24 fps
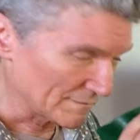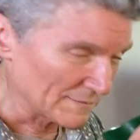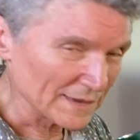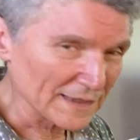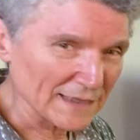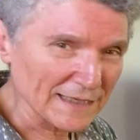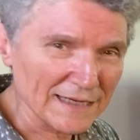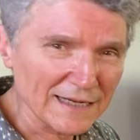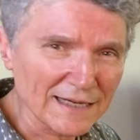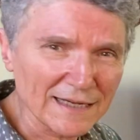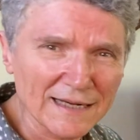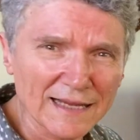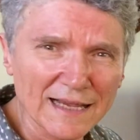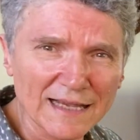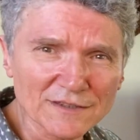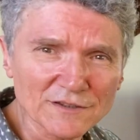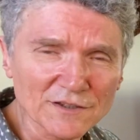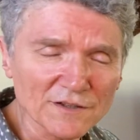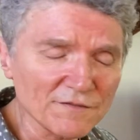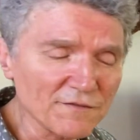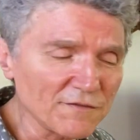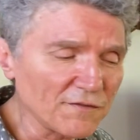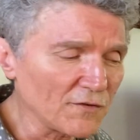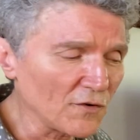It kind of has
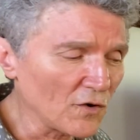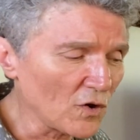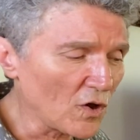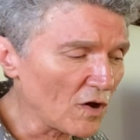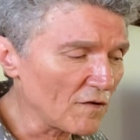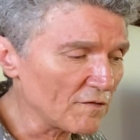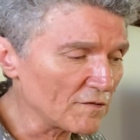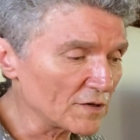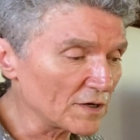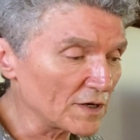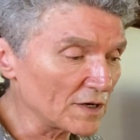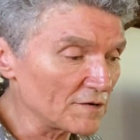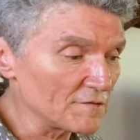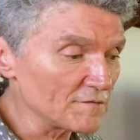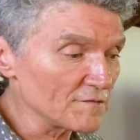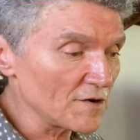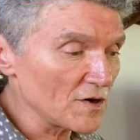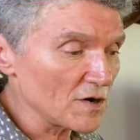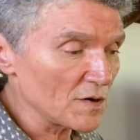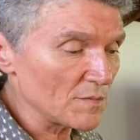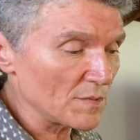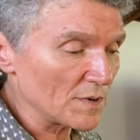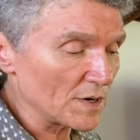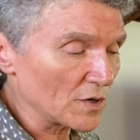a floral
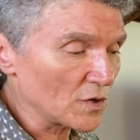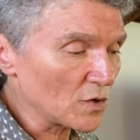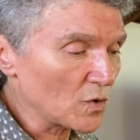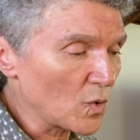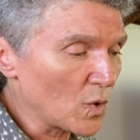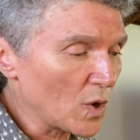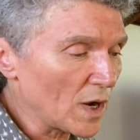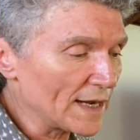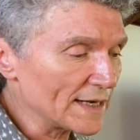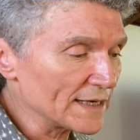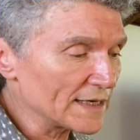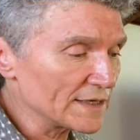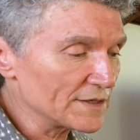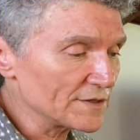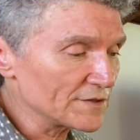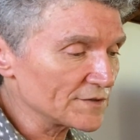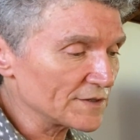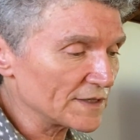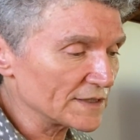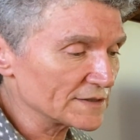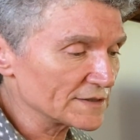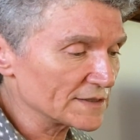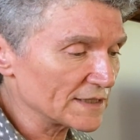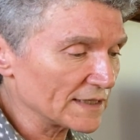aroma, quite
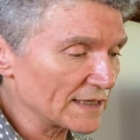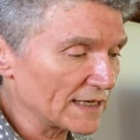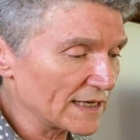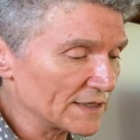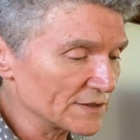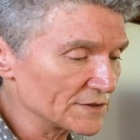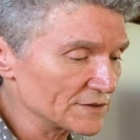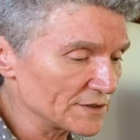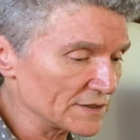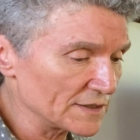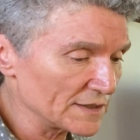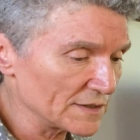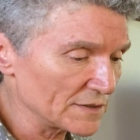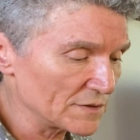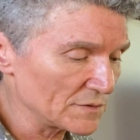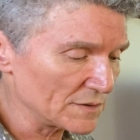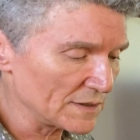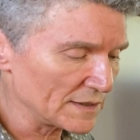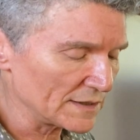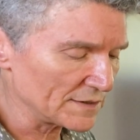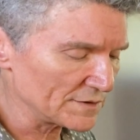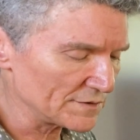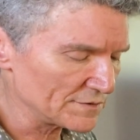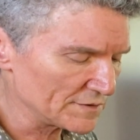interesting actually,
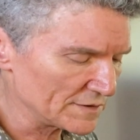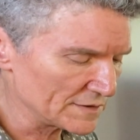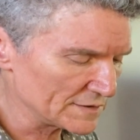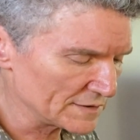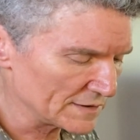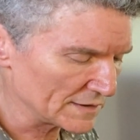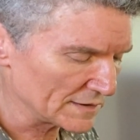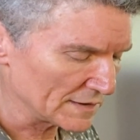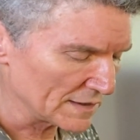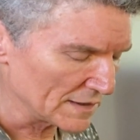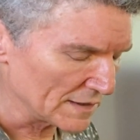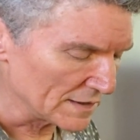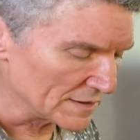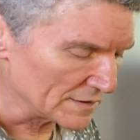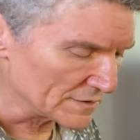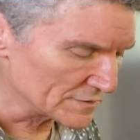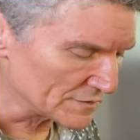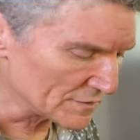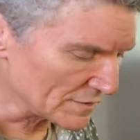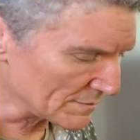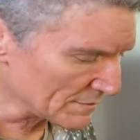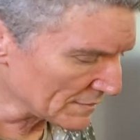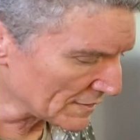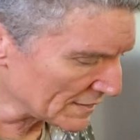quite interesting.
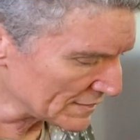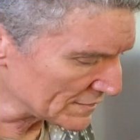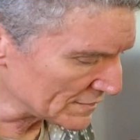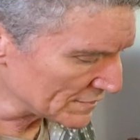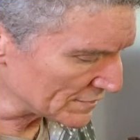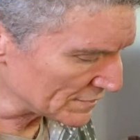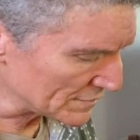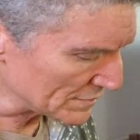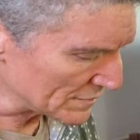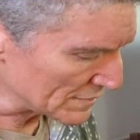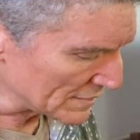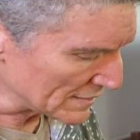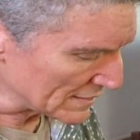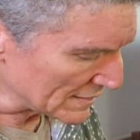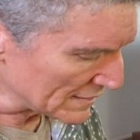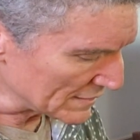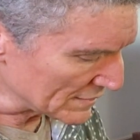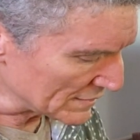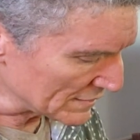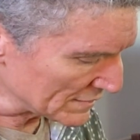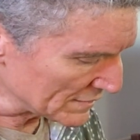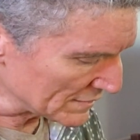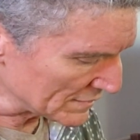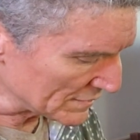So I'm going to,
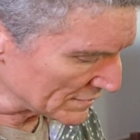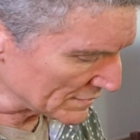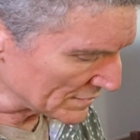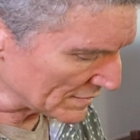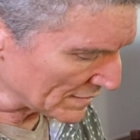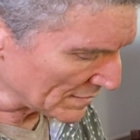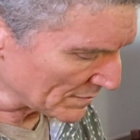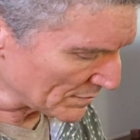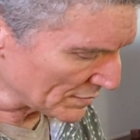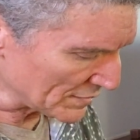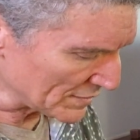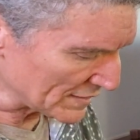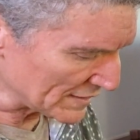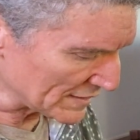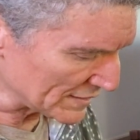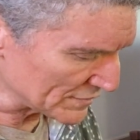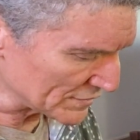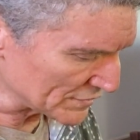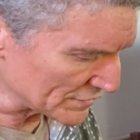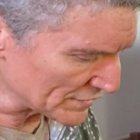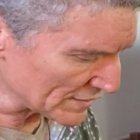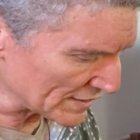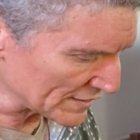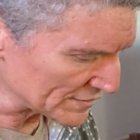per the
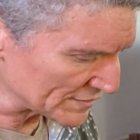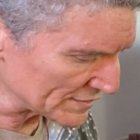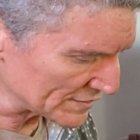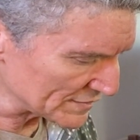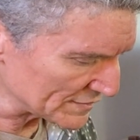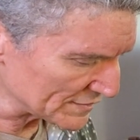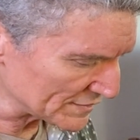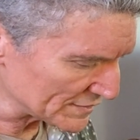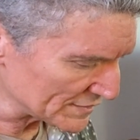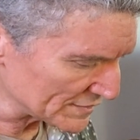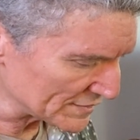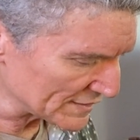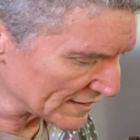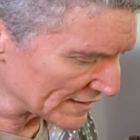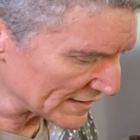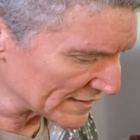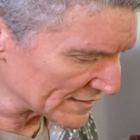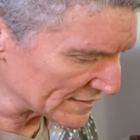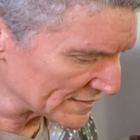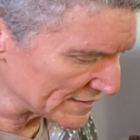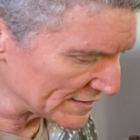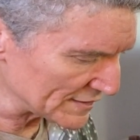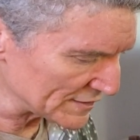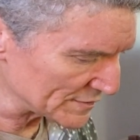instructions, just take a
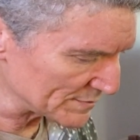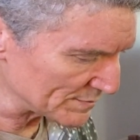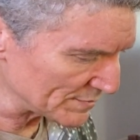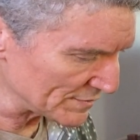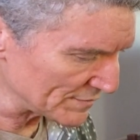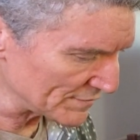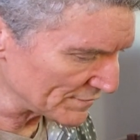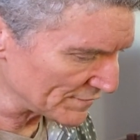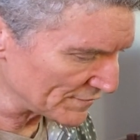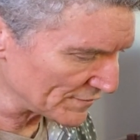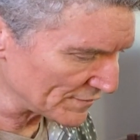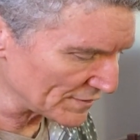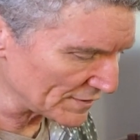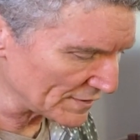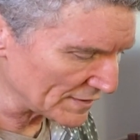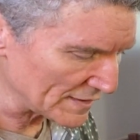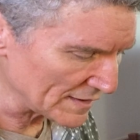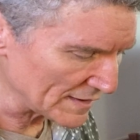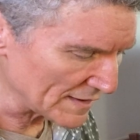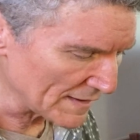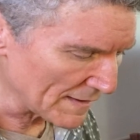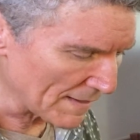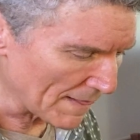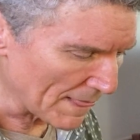
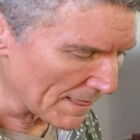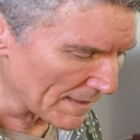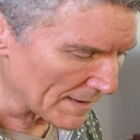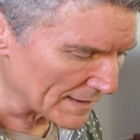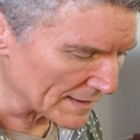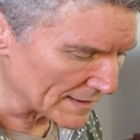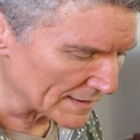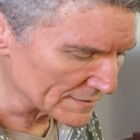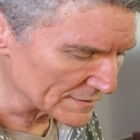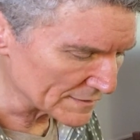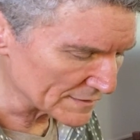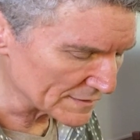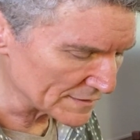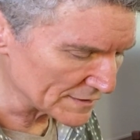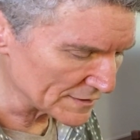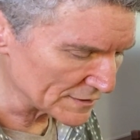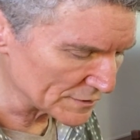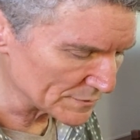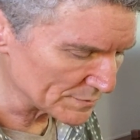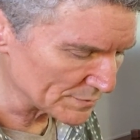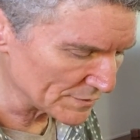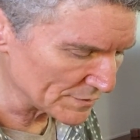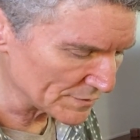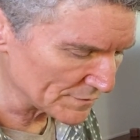teaspoonful, there's a
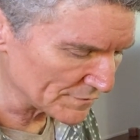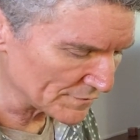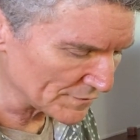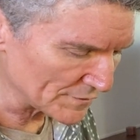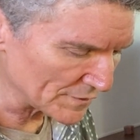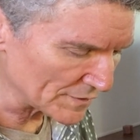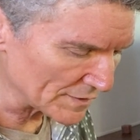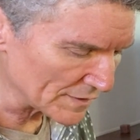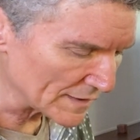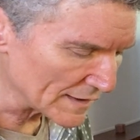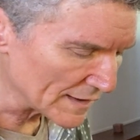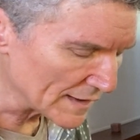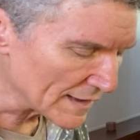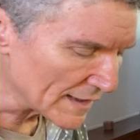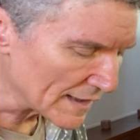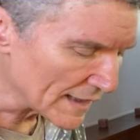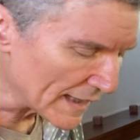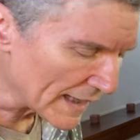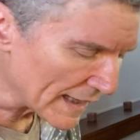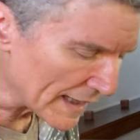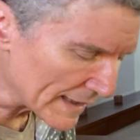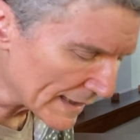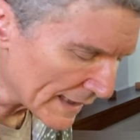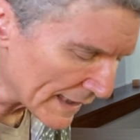teaspoonful,
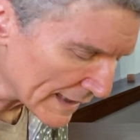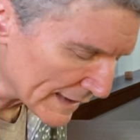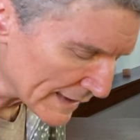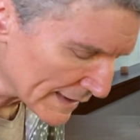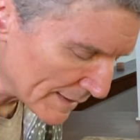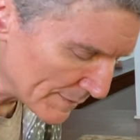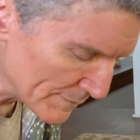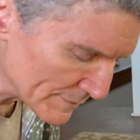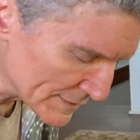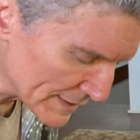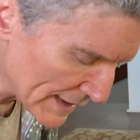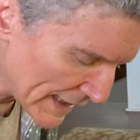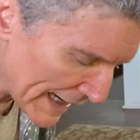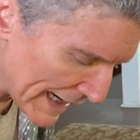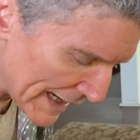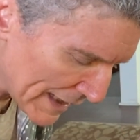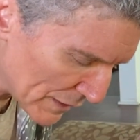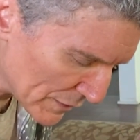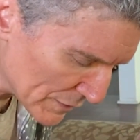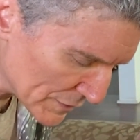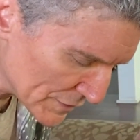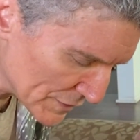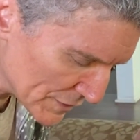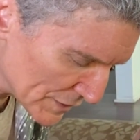and that comes
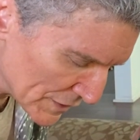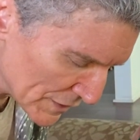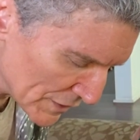out